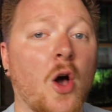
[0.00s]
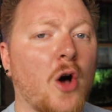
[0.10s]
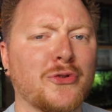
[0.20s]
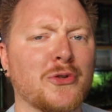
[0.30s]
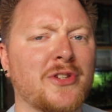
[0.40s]

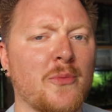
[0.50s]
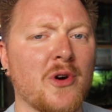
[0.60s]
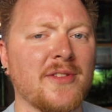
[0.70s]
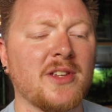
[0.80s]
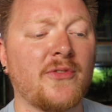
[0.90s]
Also,
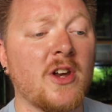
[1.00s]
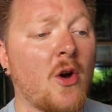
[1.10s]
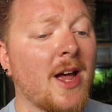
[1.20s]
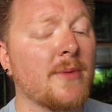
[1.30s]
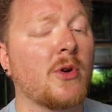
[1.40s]
somewhere in this video,
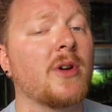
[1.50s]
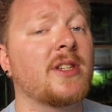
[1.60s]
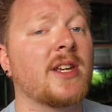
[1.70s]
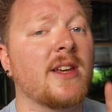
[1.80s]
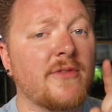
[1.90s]
I am going
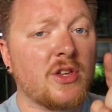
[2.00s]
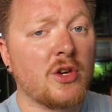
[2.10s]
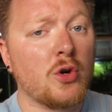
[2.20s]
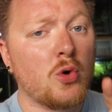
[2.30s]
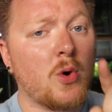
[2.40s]
to give
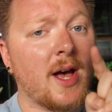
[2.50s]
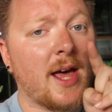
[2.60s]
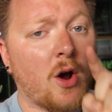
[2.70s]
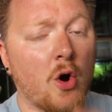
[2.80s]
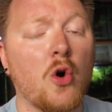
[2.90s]
you
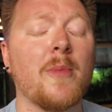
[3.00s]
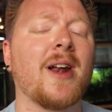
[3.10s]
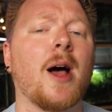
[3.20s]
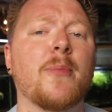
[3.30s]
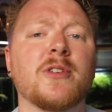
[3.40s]
at home
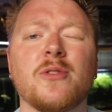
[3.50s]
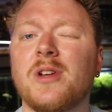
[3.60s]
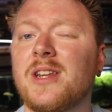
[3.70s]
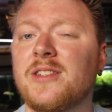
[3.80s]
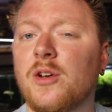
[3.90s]
an
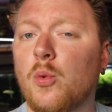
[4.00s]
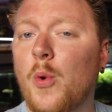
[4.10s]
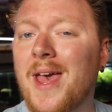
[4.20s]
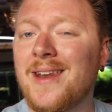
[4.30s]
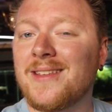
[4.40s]
opportunity to
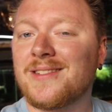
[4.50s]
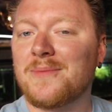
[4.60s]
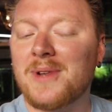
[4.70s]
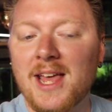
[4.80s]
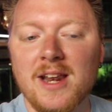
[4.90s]
win
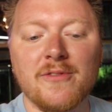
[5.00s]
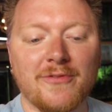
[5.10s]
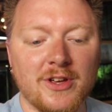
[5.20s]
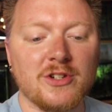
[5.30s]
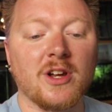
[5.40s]
some native
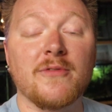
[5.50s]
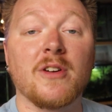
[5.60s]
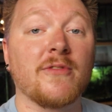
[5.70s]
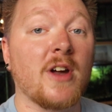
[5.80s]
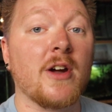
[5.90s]
fish of
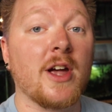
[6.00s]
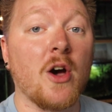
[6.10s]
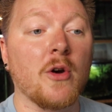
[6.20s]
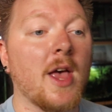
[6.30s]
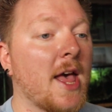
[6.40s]
your very
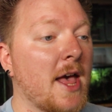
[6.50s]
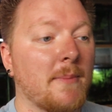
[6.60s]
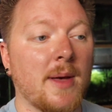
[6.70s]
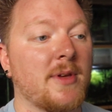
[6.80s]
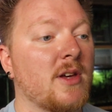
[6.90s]
own.
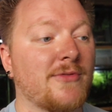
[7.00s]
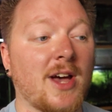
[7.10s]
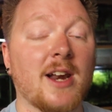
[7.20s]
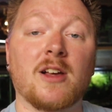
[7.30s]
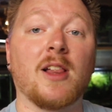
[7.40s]
Maybe you've
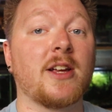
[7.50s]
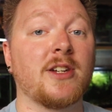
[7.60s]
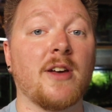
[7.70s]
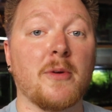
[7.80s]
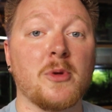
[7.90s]
got a
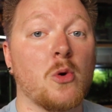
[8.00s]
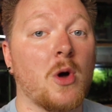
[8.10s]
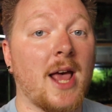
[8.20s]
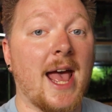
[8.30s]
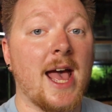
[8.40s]
collection of them you
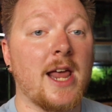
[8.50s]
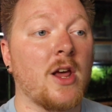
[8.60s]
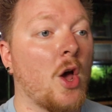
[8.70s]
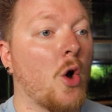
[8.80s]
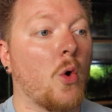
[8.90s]
want to add,
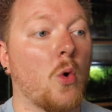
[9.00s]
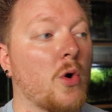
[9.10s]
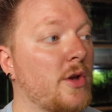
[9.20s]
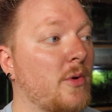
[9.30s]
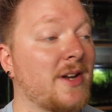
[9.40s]

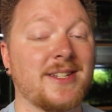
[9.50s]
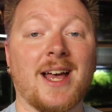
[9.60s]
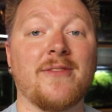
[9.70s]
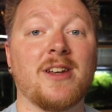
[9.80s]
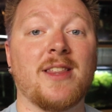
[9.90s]
or you want to
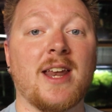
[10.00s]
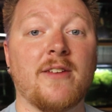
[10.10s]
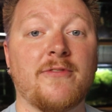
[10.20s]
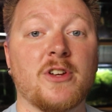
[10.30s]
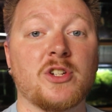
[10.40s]
dive into the
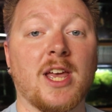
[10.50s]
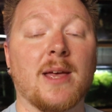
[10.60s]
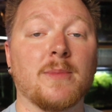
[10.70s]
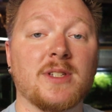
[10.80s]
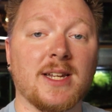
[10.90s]
native fish
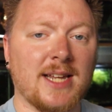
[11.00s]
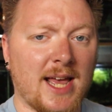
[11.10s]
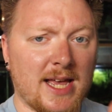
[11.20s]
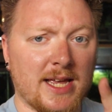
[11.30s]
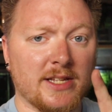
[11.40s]
game.
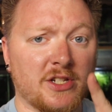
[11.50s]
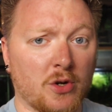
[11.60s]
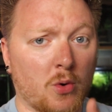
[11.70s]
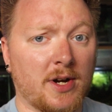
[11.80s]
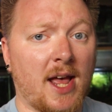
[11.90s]
Today is
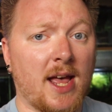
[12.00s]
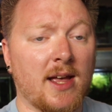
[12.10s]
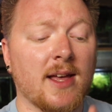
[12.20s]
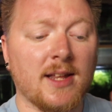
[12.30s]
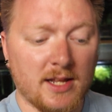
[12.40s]
your
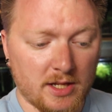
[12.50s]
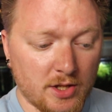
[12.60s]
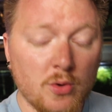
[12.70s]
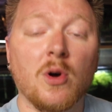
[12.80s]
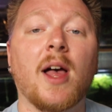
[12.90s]
day.
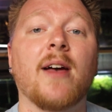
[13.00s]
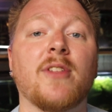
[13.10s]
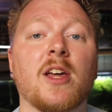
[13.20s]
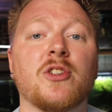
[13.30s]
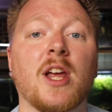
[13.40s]
You will have
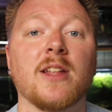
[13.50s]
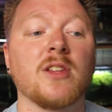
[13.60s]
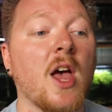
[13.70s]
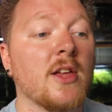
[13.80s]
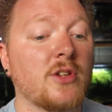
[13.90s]
that chance.
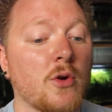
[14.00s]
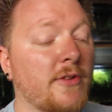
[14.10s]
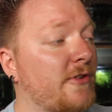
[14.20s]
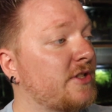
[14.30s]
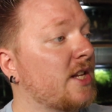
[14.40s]
So the
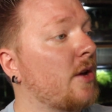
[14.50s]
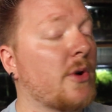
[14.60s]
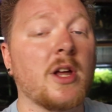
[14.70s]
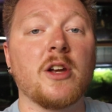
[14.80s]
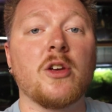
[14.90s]
first thing that
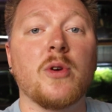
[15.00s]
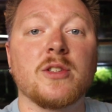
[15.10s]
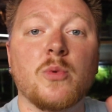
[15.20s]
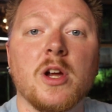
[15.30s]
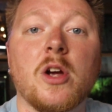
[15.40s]
we're going to do
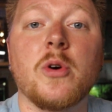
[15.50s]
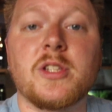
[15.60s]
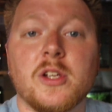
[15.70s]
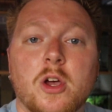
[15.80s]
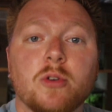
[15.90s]
is we are going
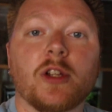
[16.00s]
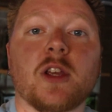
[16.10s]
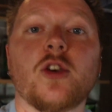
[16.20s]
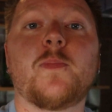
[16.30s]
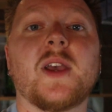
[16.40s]
to go to
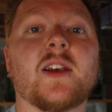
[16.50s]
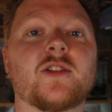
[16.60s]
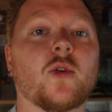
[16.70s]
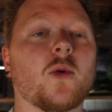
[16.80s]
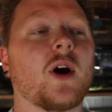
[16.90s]
the UPS
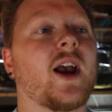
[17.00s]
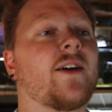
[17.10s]
store where